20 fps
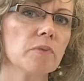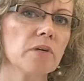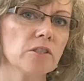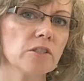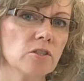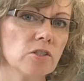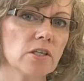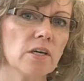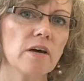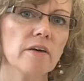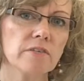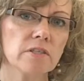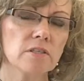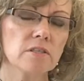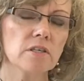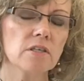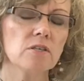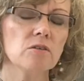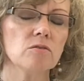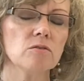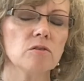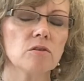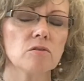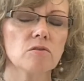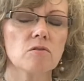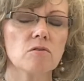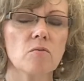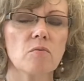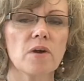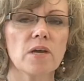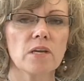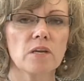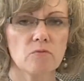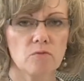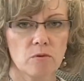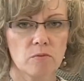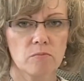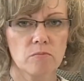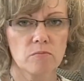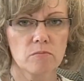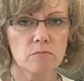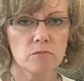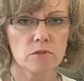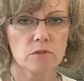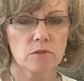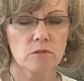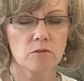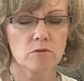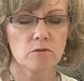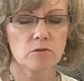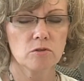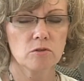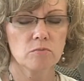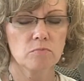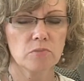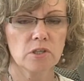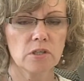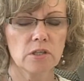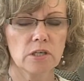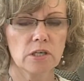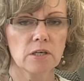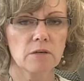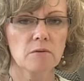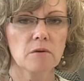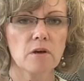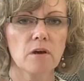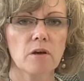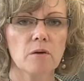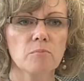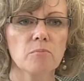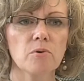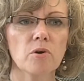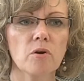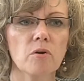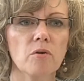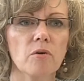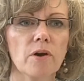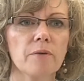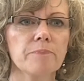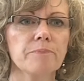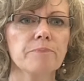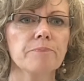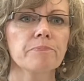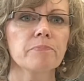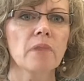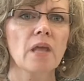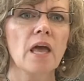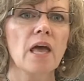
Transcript: but she obviously uses the Waiting Room Solution billing program.